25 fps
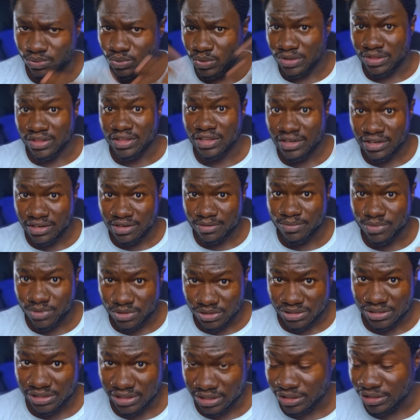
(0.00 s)
within the
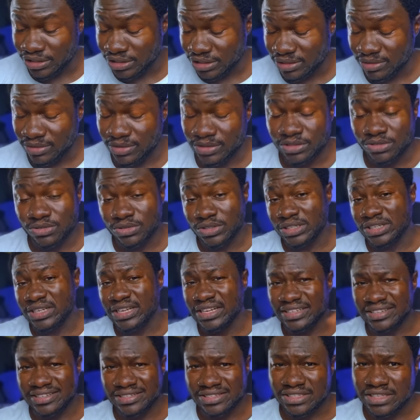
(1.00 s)
Brazilian territory
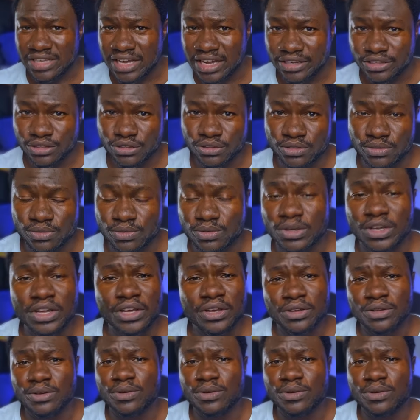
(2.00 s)
that decide to,